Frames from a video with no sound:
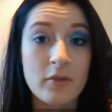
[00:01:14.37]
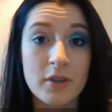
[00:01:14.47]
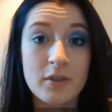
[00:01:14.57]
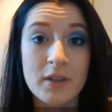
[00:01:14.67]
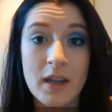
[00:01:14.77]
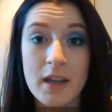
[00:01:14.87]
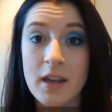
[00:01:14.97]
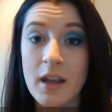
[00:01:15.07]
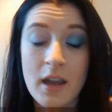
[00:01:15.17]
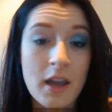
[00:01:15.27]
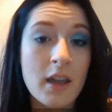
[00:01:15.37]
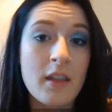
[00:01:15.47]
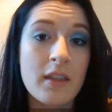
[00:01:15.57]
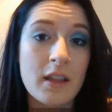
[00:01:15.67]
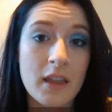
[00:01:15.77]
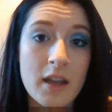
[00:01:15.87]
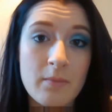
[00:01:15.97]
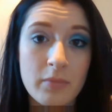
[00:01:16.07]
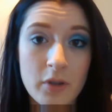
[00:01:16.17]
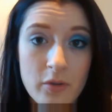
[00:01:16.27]
going to take the
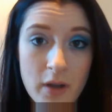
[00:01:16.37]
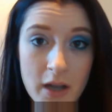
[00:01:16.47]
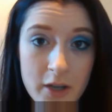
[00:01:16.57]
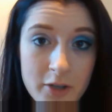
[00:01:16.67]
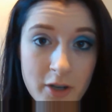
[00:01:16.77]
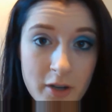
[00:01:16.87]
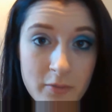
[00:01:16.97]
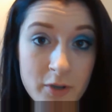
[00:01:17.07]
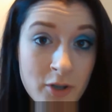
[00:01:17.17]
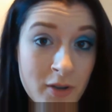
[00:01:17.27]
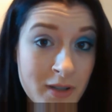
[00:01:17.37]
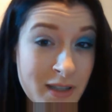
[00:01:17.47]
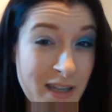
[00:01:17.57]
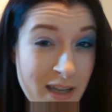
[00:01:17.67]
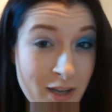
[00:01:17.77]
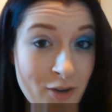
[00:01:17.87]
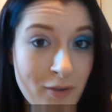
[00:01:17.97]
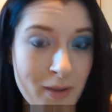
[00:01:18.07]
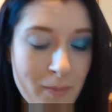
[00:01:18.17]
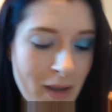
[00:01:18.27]
light blue eyeshadow, which you can see
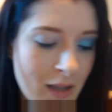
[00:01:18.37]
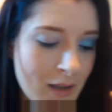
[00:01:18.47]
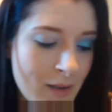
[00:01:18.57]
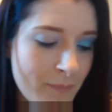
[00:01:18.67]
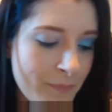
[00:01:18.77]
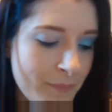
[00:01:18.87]
here in the palette.